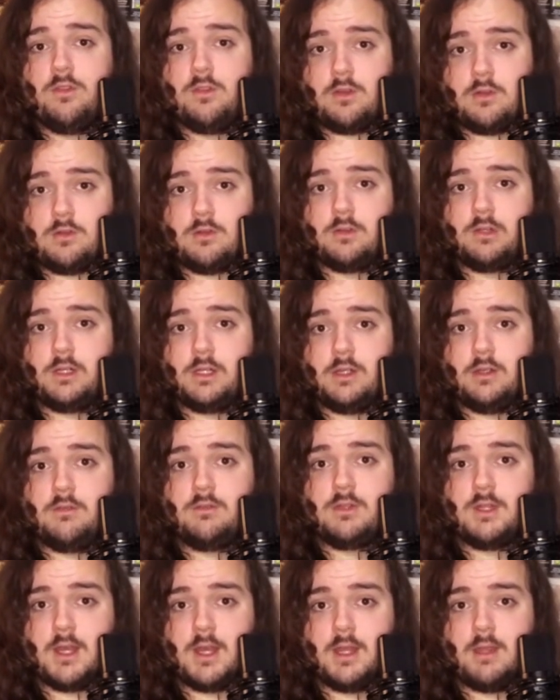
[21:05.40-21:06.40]
in Ocarina
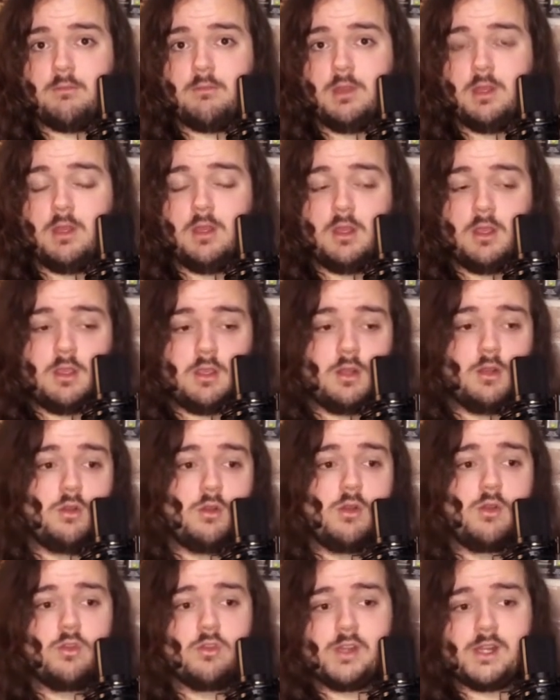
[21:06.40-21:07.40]
of Time. You know, in
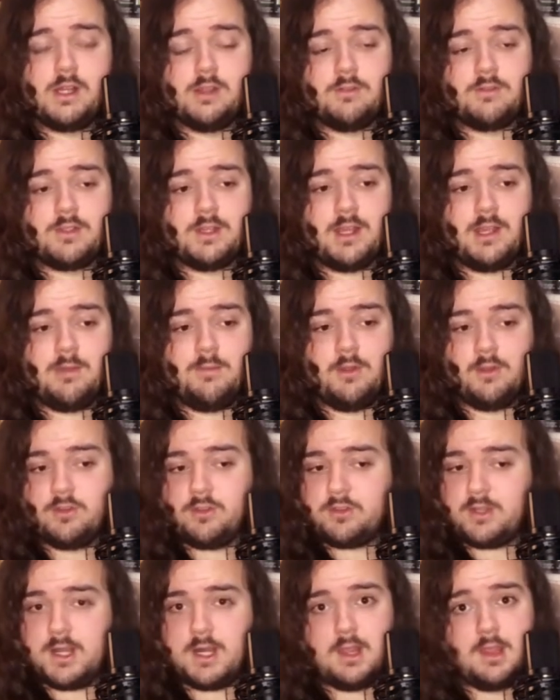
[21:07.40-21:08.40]
Ocarina of Time, they're
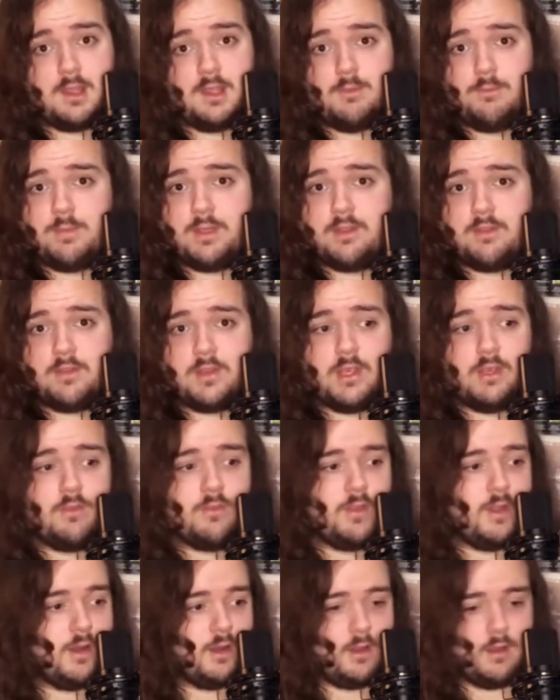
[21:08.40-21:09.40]
just kind of the NPCs
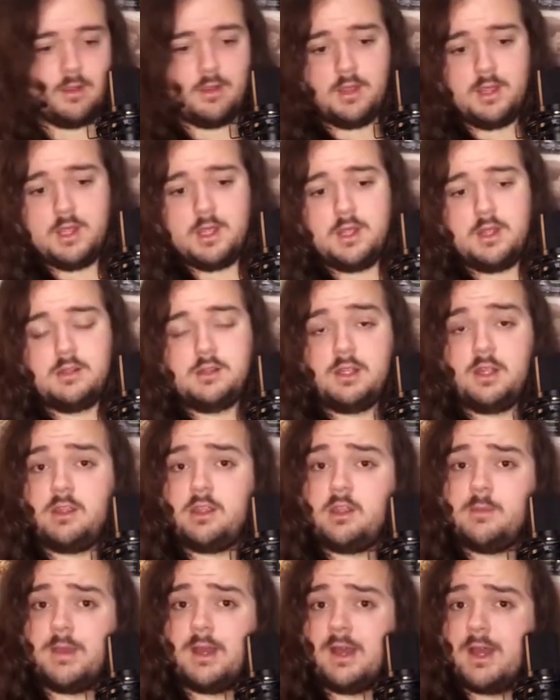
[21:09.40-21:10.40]
there to tell
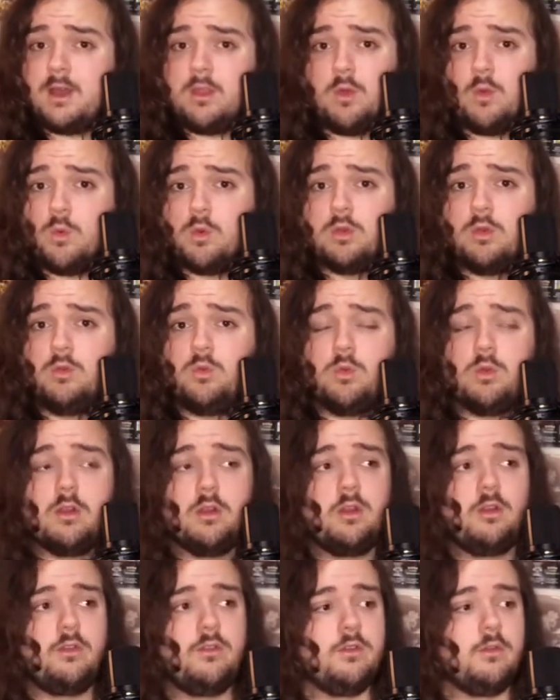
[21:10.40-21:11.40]
you about how the world
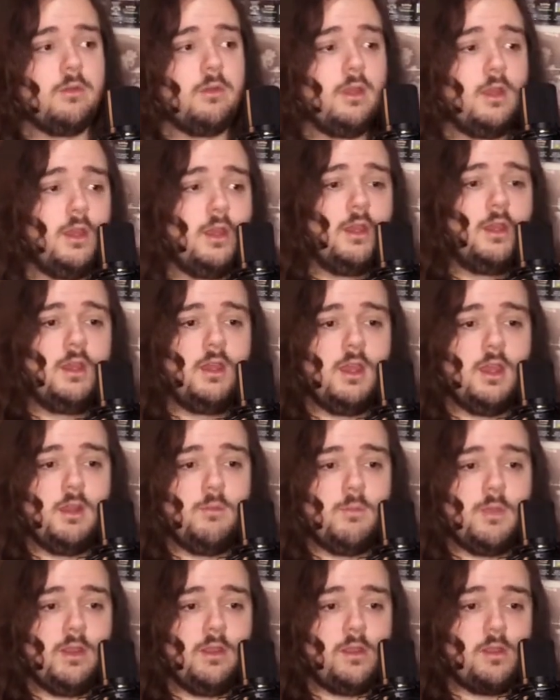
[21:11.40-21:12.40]
works and
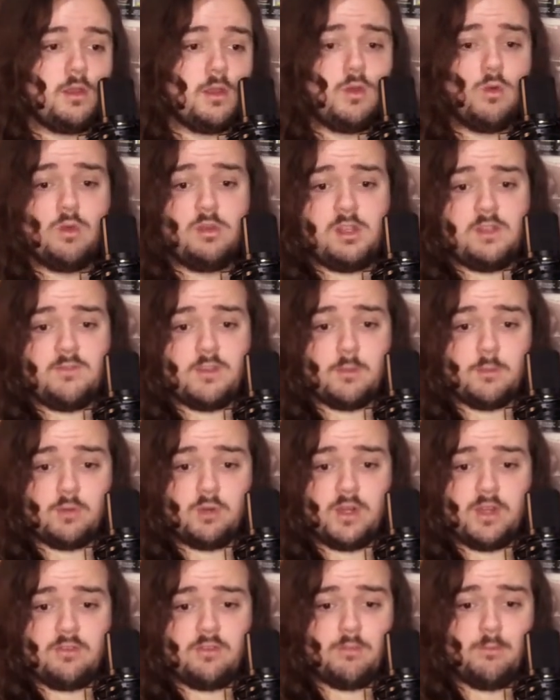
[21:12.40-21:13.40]
and be like, oh, well, if you
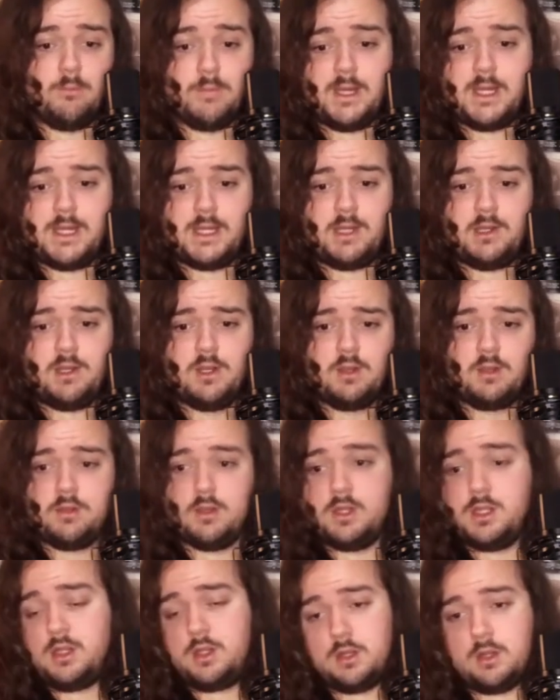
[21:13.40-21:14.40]
press B,
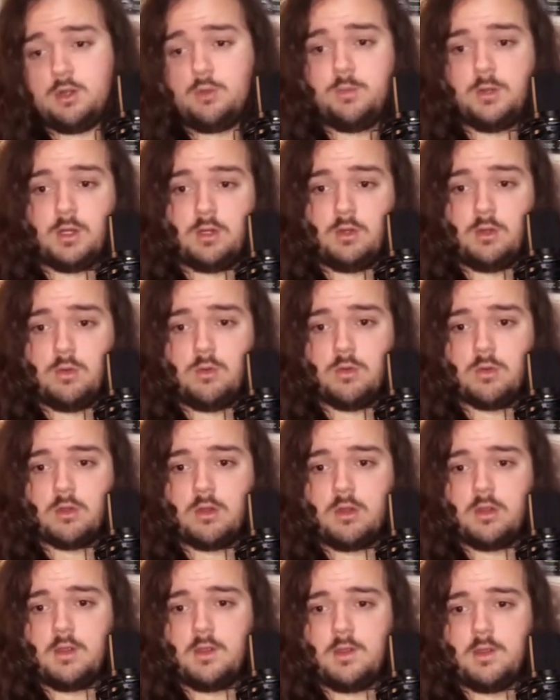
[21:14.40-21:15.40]
then you can open a door.
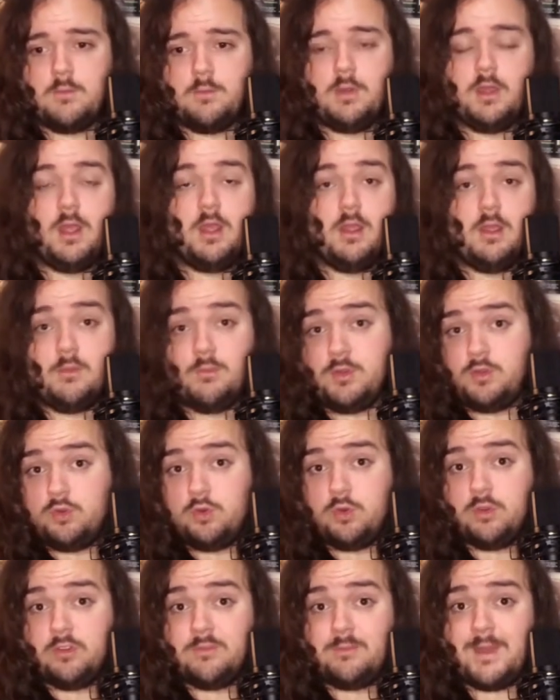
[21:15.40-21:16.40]
But in
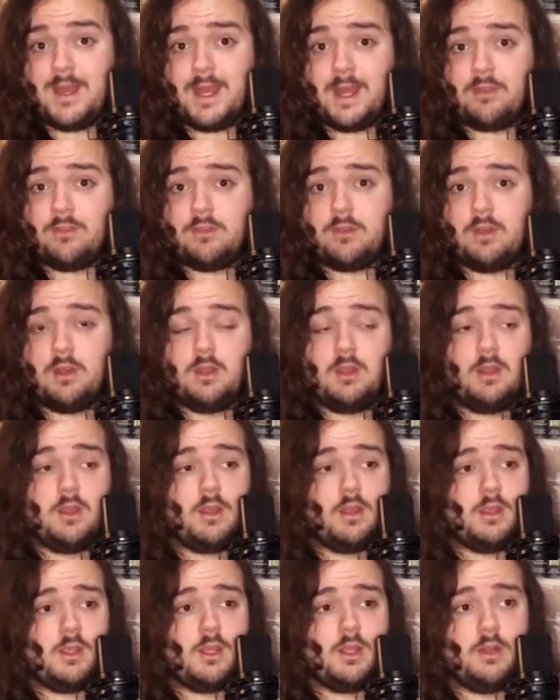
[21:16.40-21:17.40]
Majora's Mask,
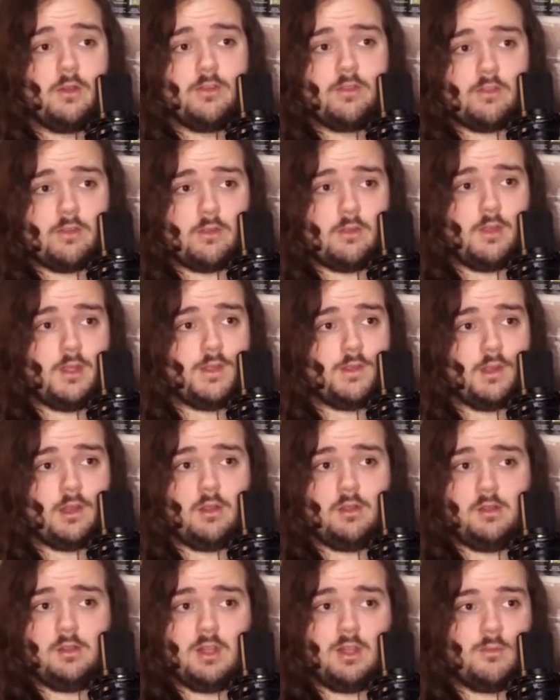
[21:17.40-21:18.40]
you know, it's it's a
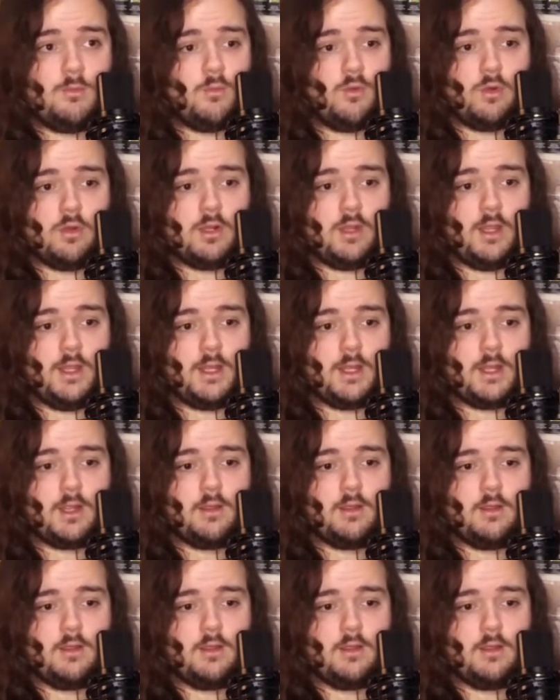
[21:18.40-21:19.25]
whole lot more like,